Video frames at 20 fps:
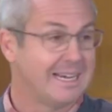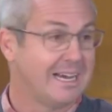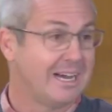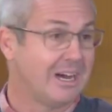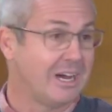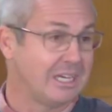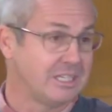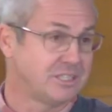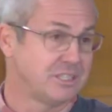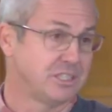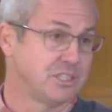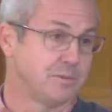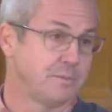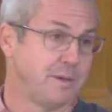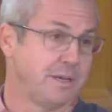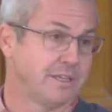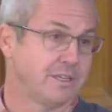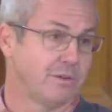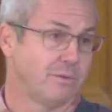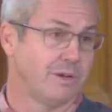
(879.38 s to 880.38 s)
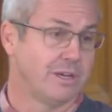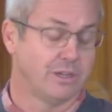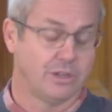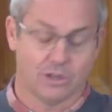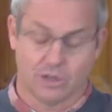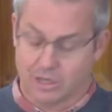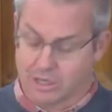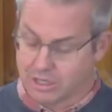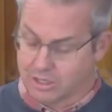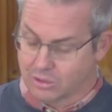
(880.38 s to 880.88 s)
I suspect that when
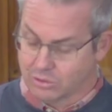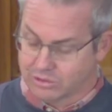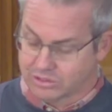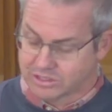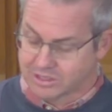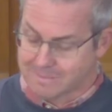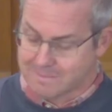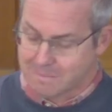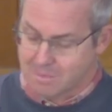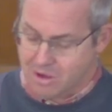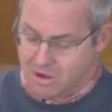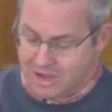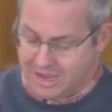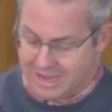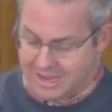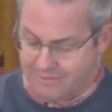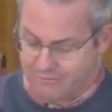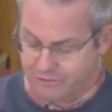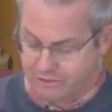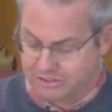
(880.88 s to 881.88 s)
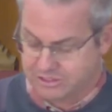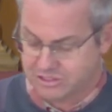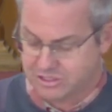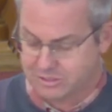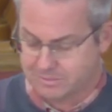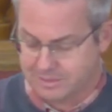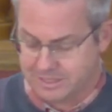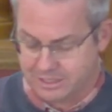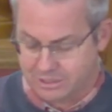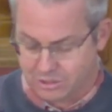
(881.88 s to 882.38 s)
God looks at my efforts to
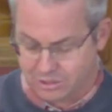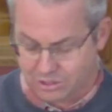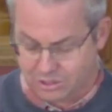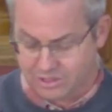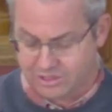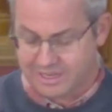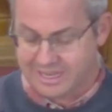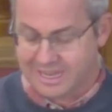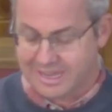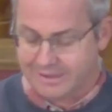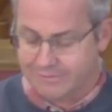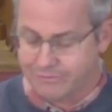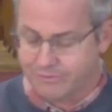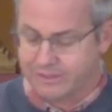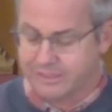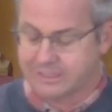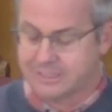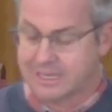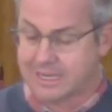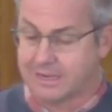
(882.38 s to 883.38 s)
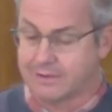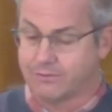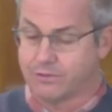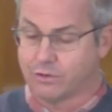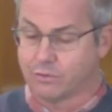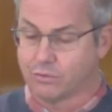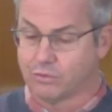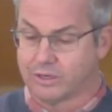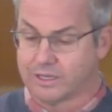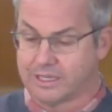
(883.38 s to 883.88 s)
be God every day of
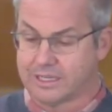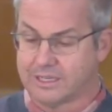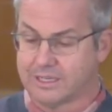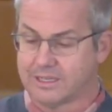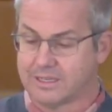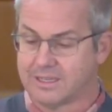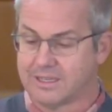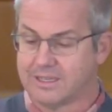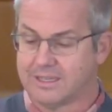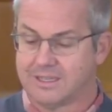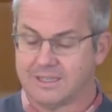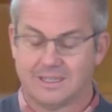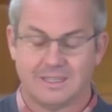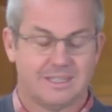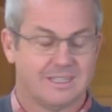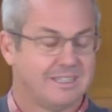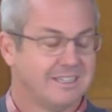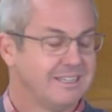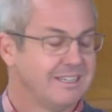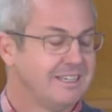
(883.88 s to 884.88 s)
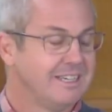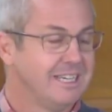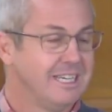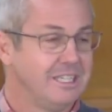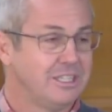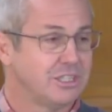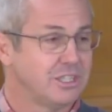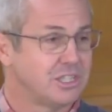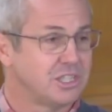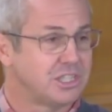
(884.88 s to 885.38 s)
the week, he
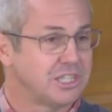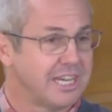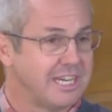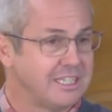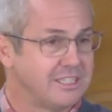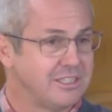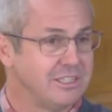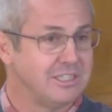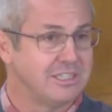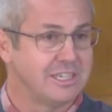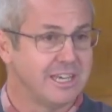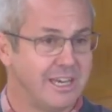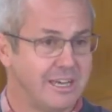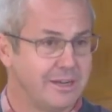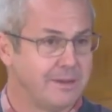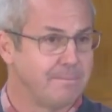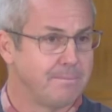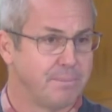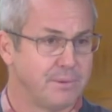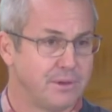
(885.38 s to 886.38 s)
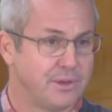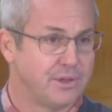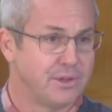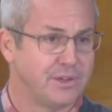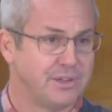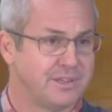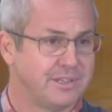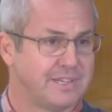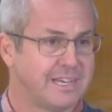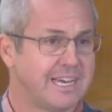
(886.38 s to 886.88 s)
just shakes his head at
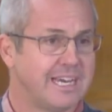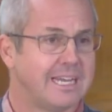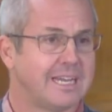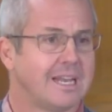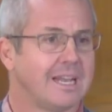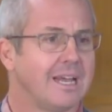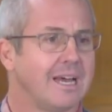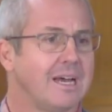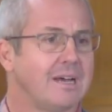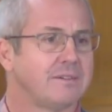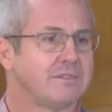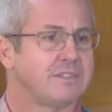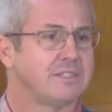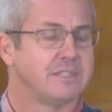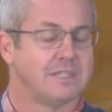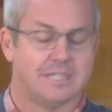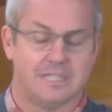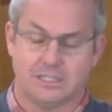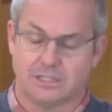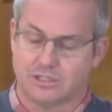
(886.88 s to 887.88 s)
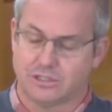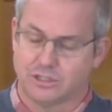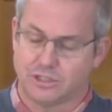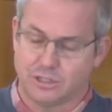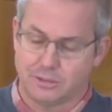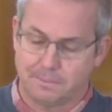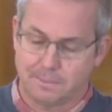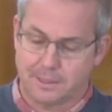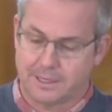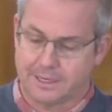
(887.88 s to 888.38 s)
Bernard and laughs at his
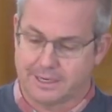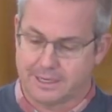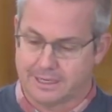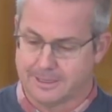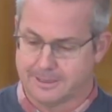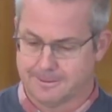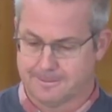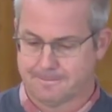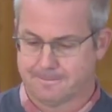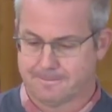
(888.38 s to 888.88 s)
stupidity.